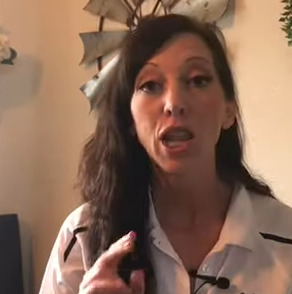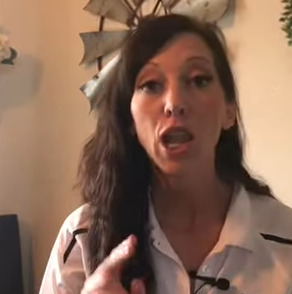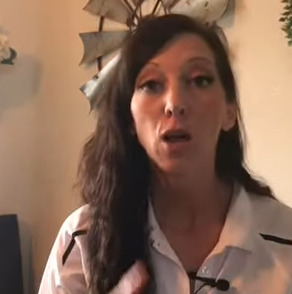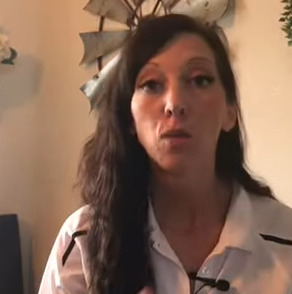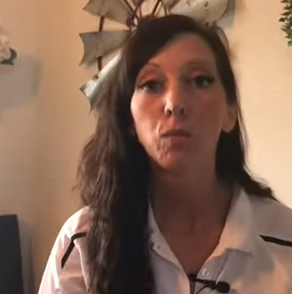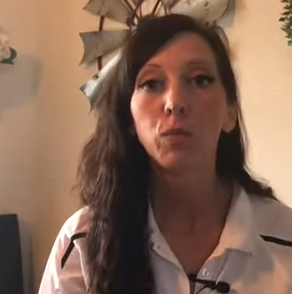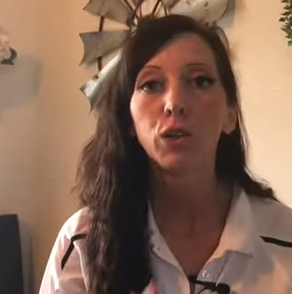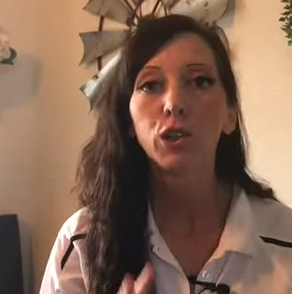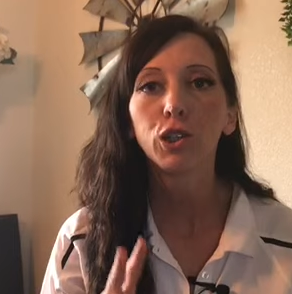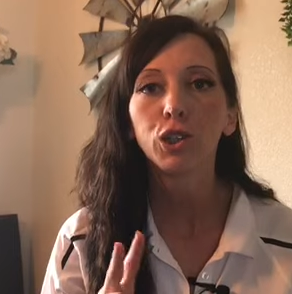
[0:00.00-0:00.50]

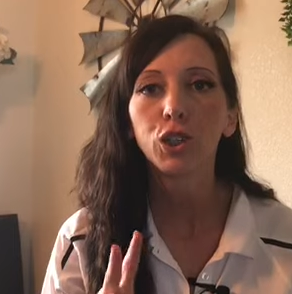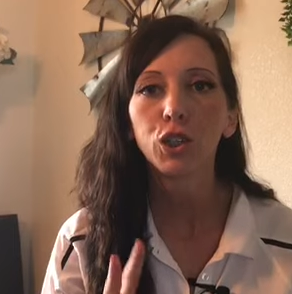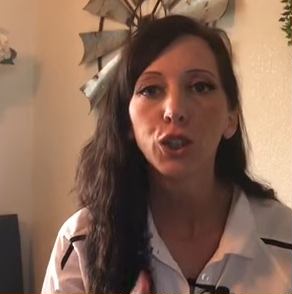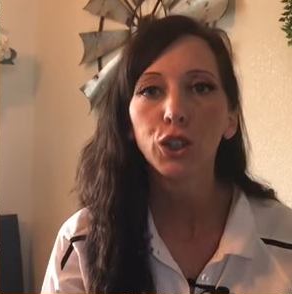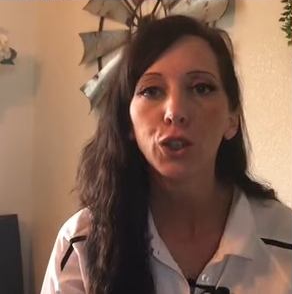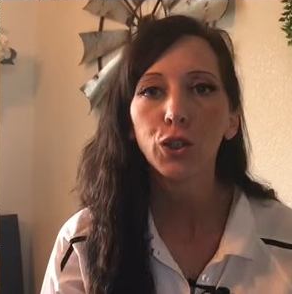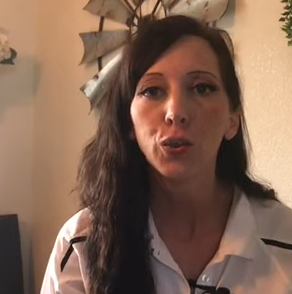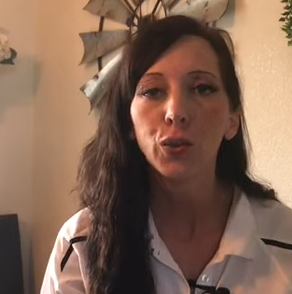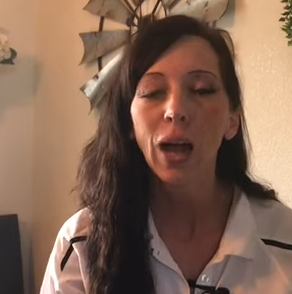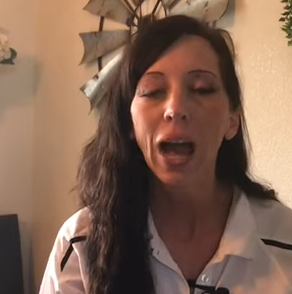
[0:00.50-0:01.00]
Number
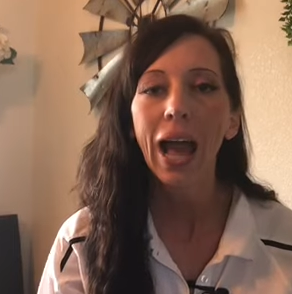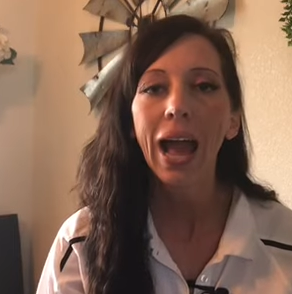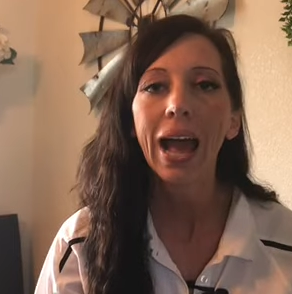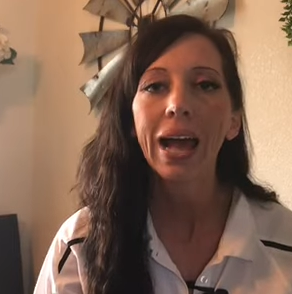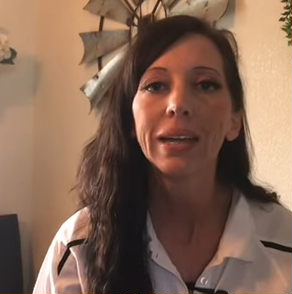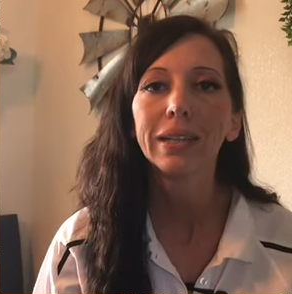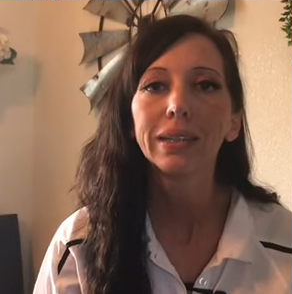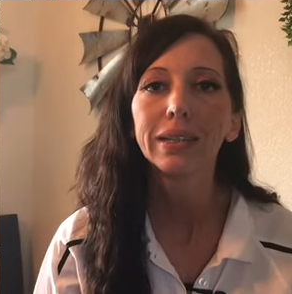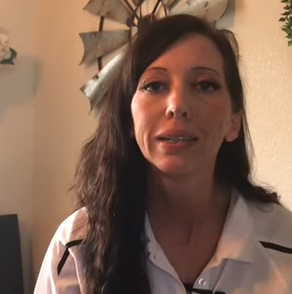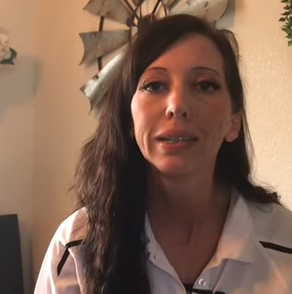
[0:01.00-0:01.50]
two,
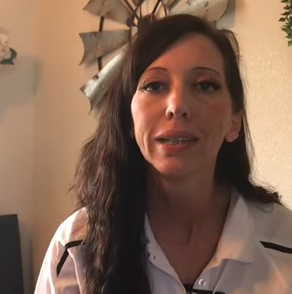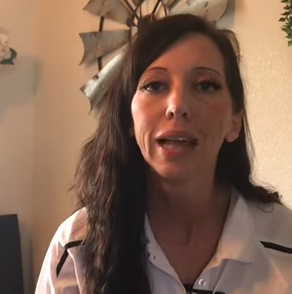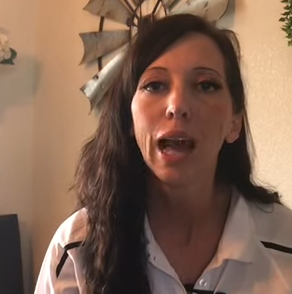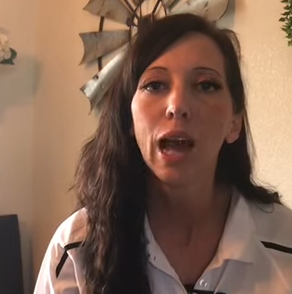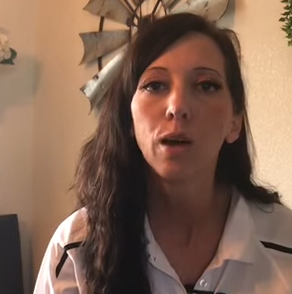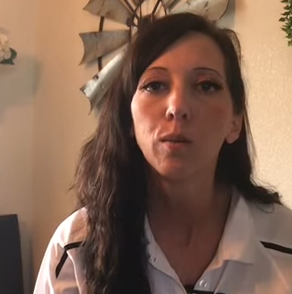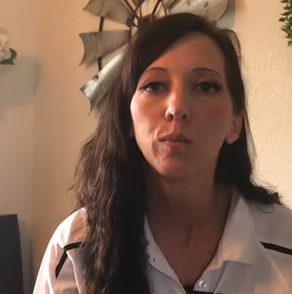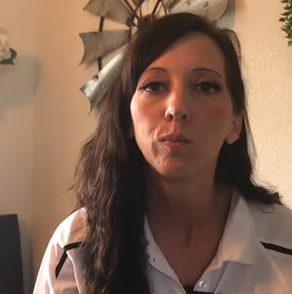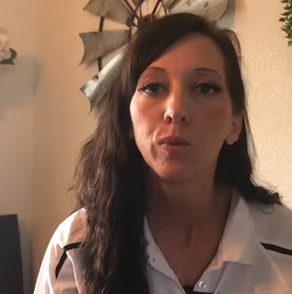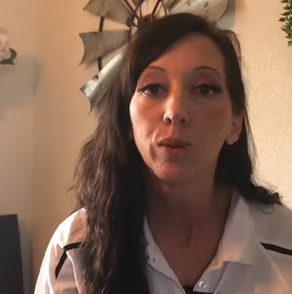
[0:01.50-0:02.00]
ask
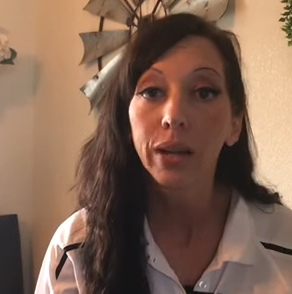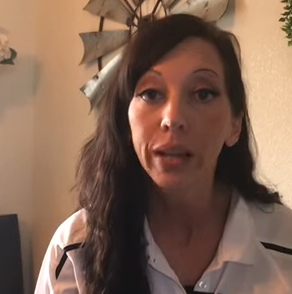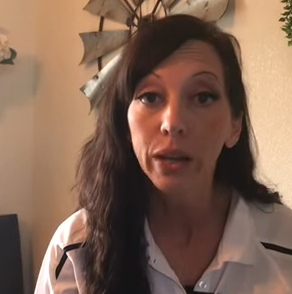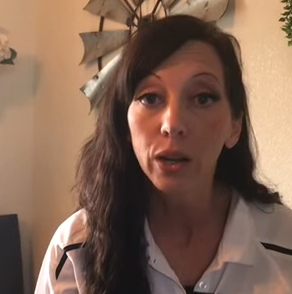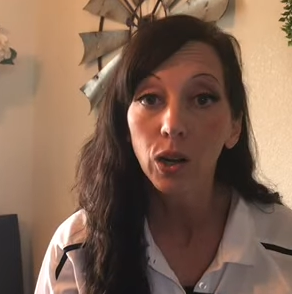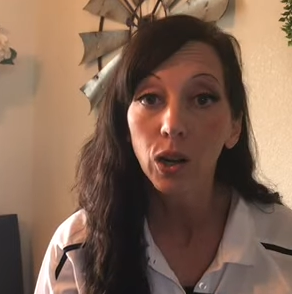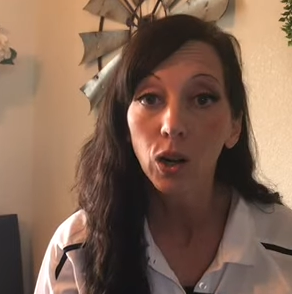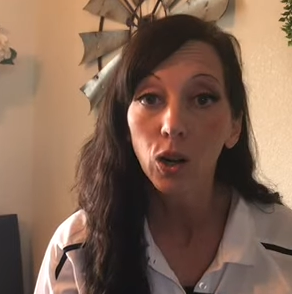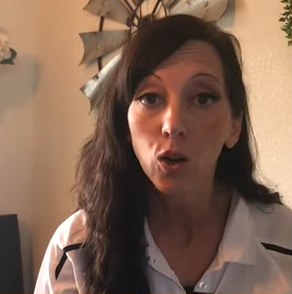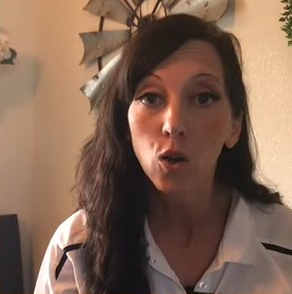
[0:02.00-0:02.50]
that
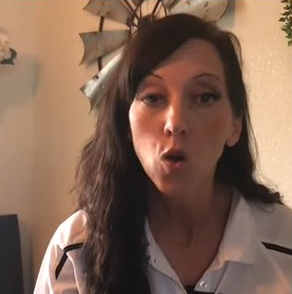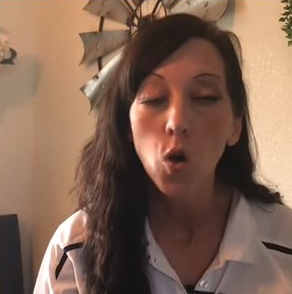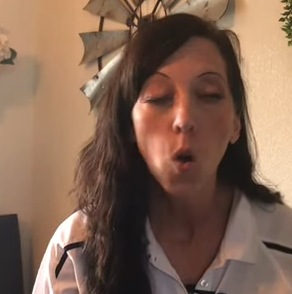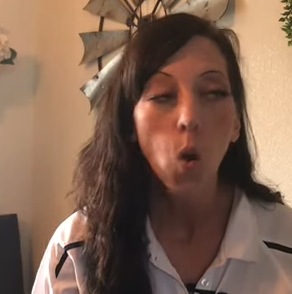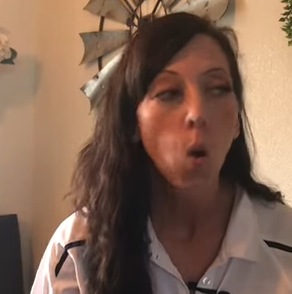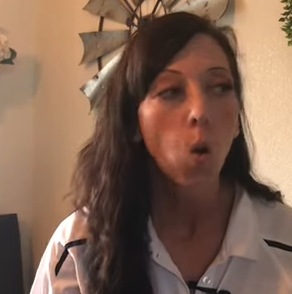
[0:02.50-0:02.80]
breeder,